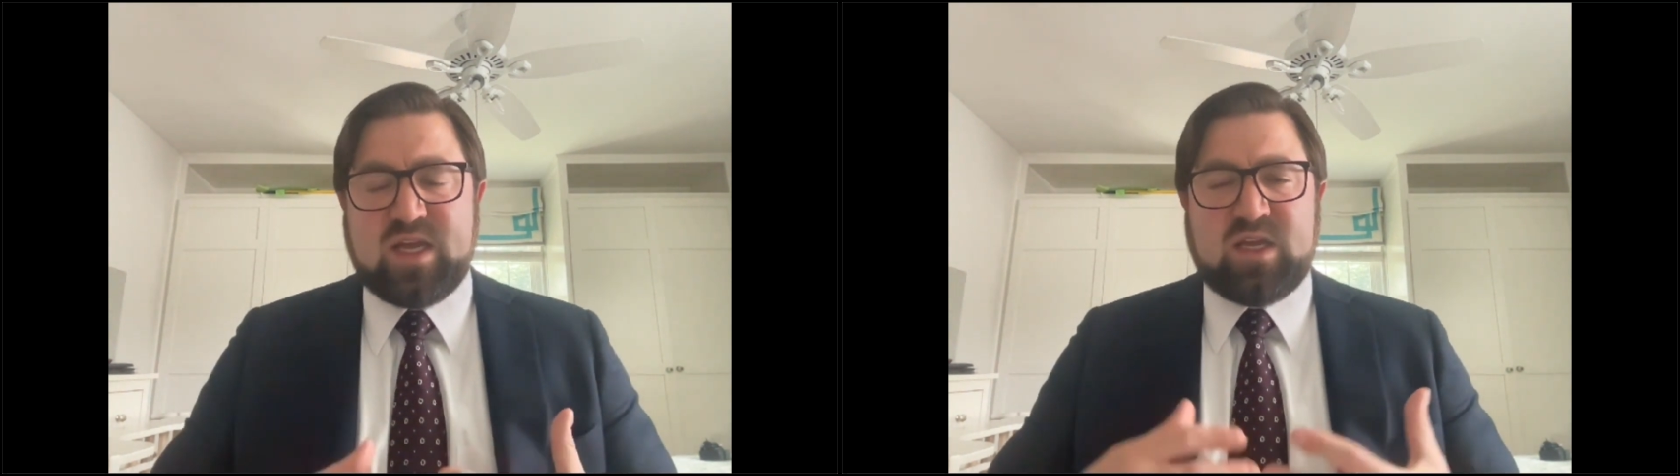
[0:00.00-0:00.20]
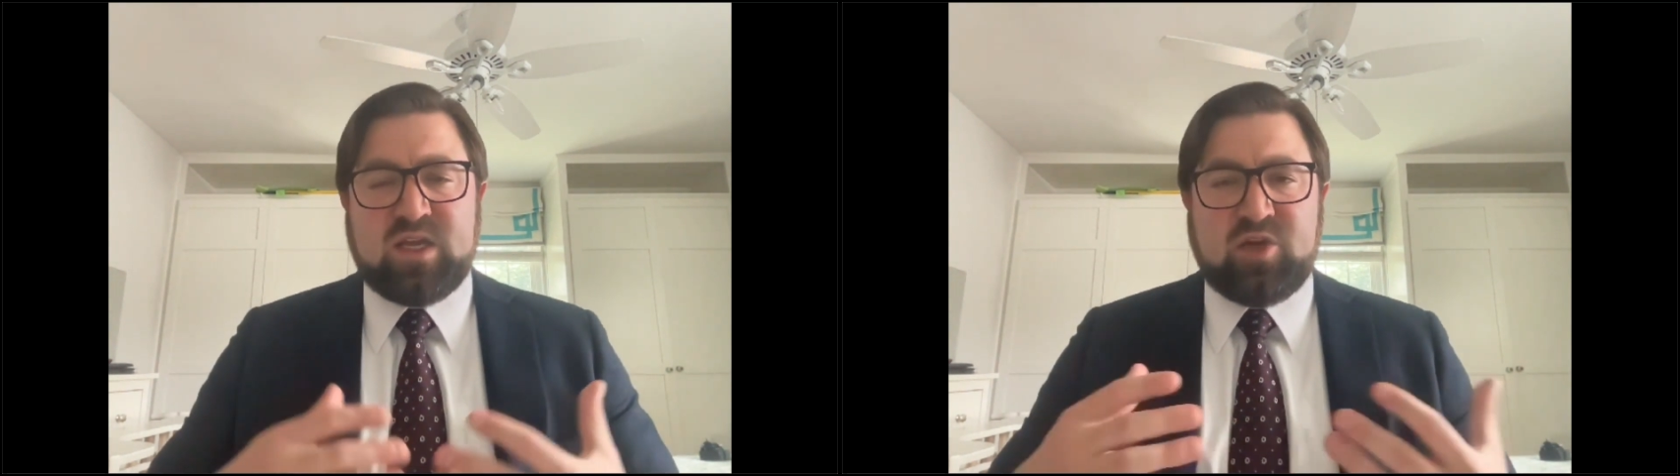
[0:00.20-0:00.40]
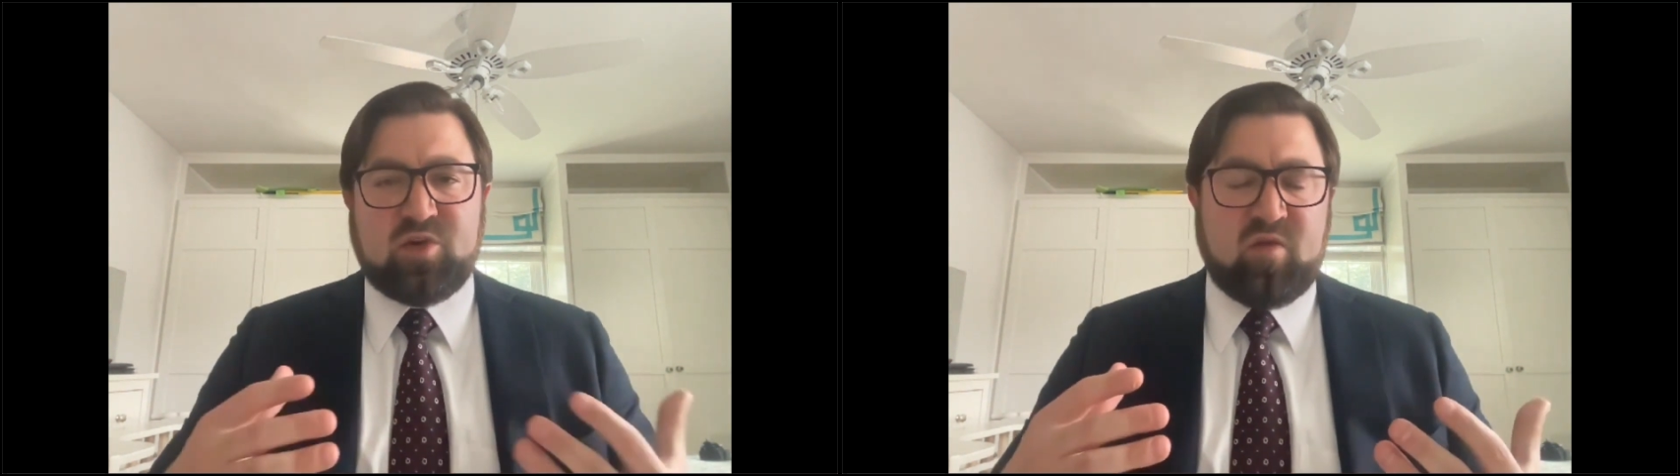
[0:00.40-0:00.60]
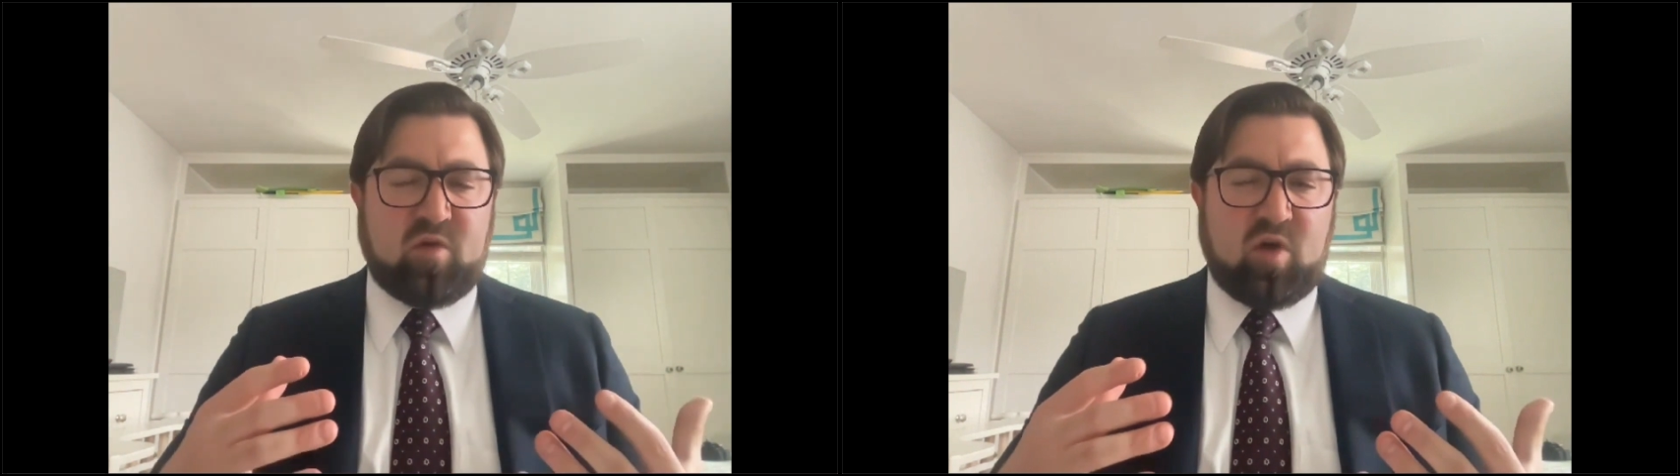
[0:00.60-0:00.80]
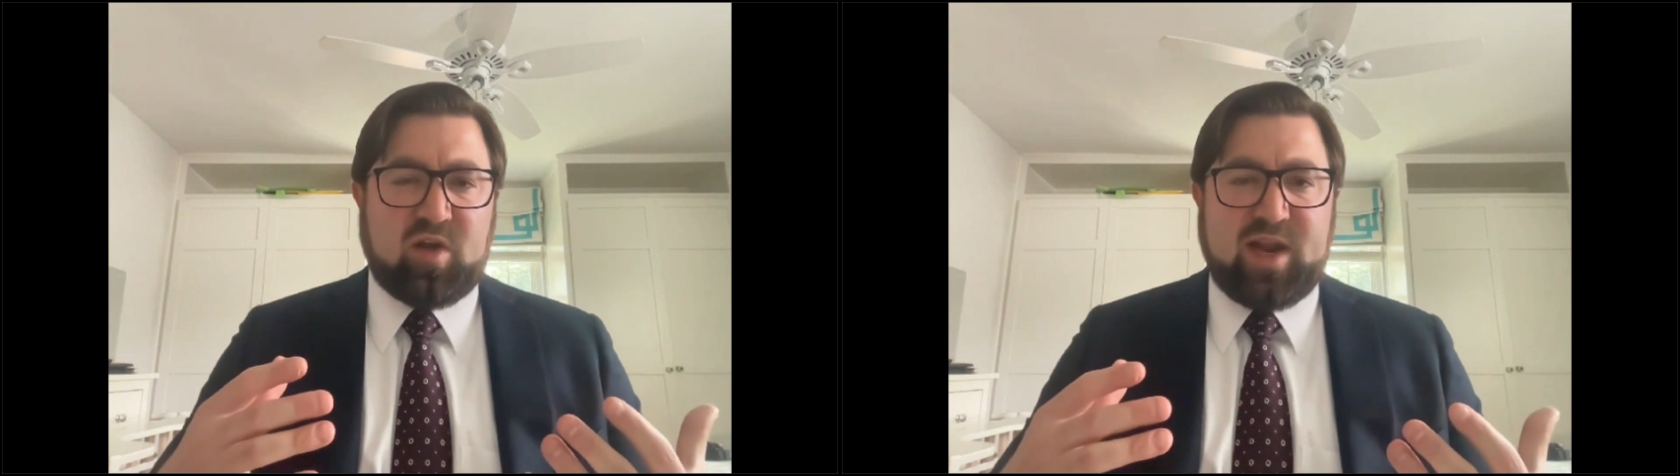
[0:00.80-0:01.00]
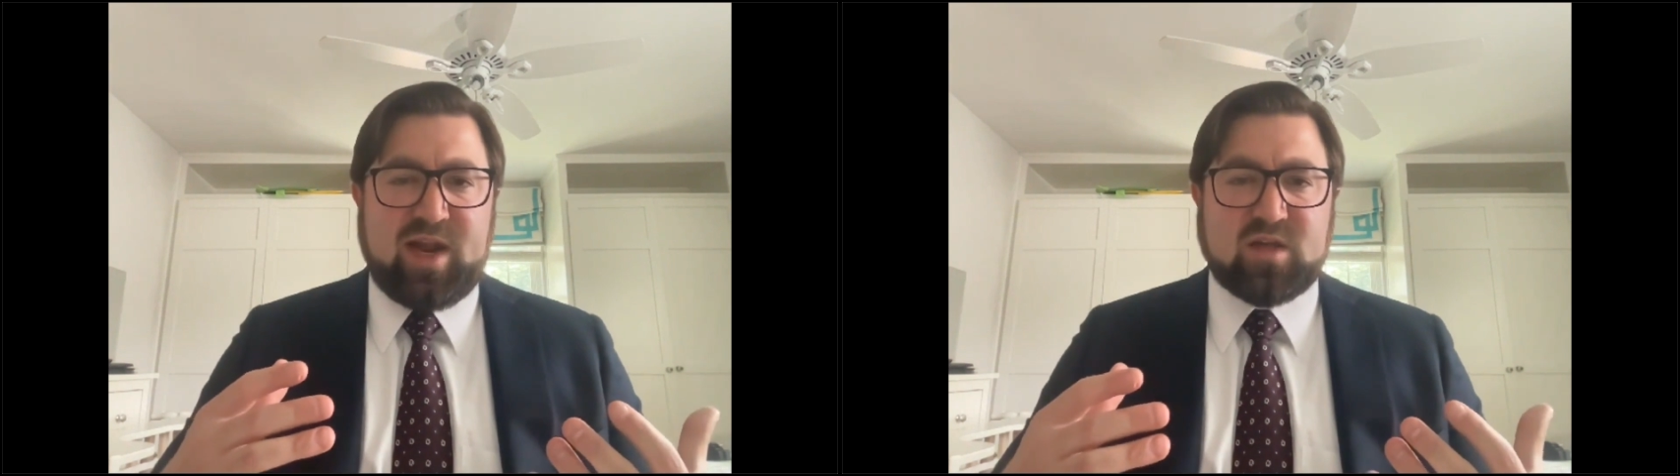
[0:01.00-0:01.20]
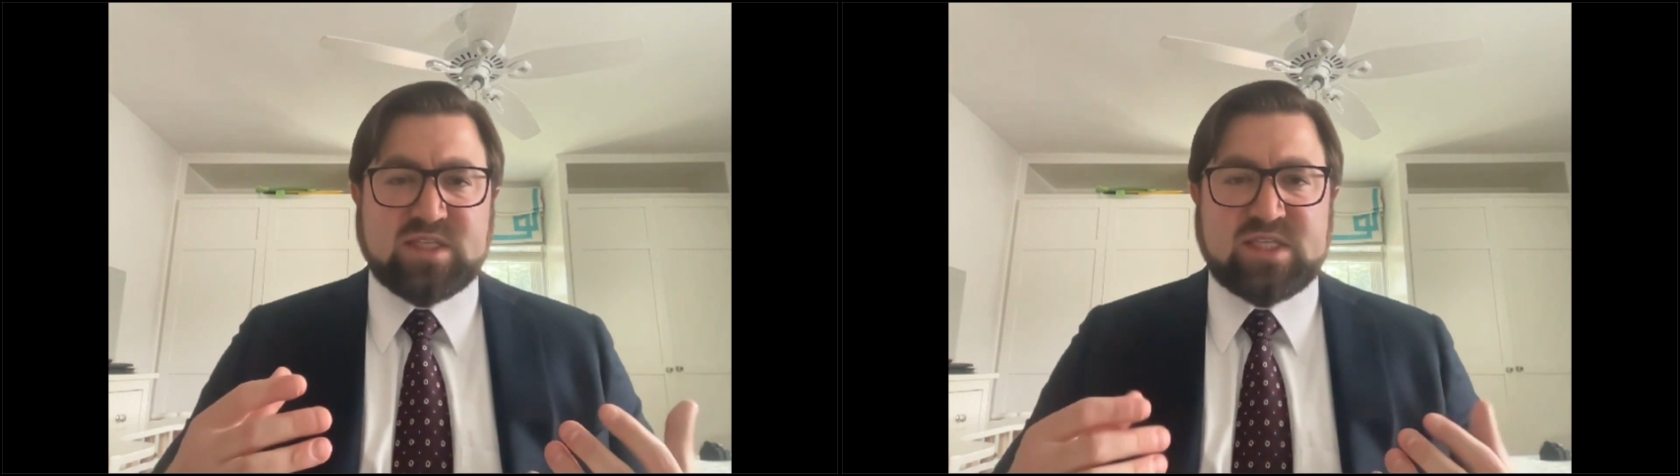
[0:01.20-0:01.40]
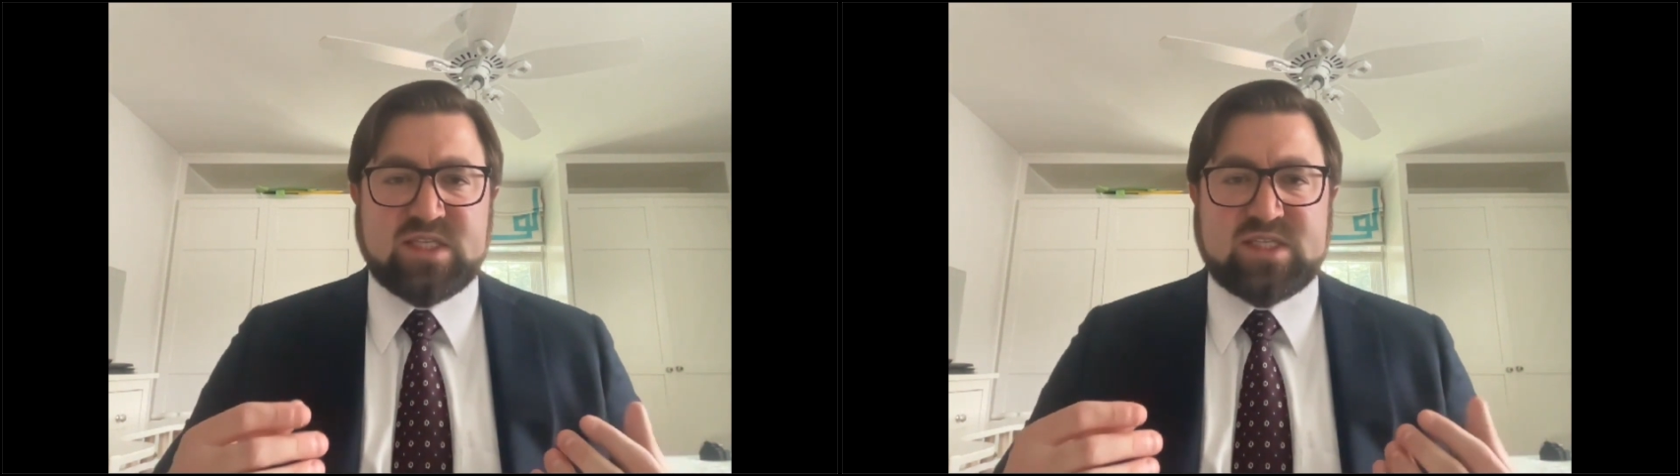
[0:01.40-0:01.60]
in your overall
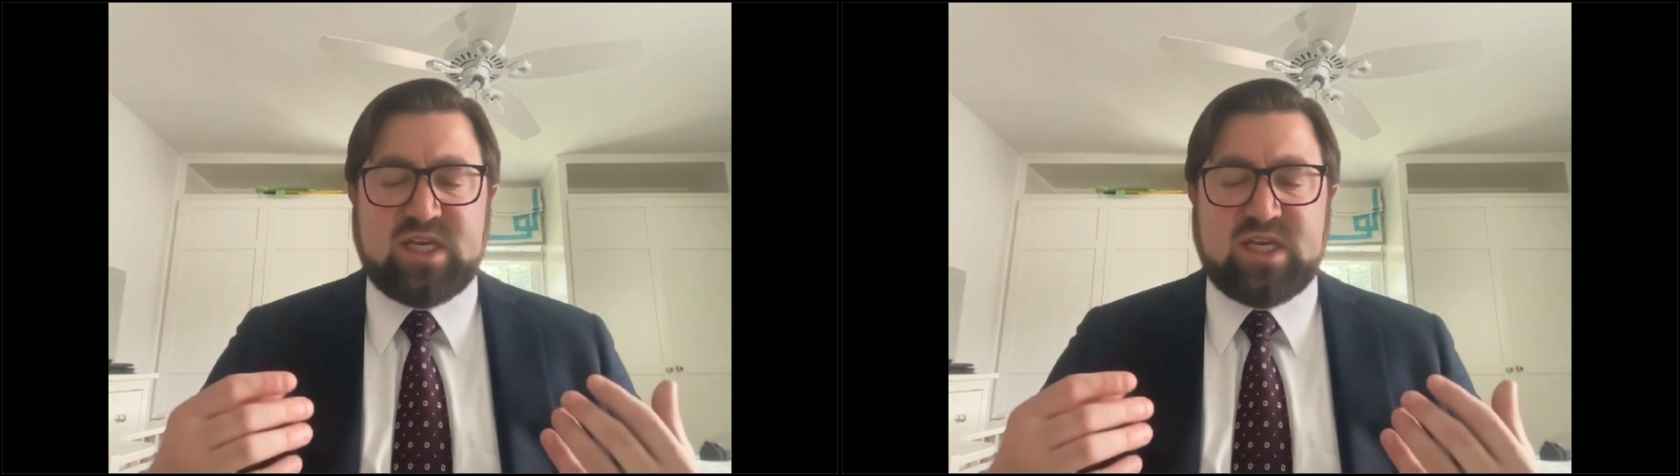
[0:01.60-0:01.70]
analysis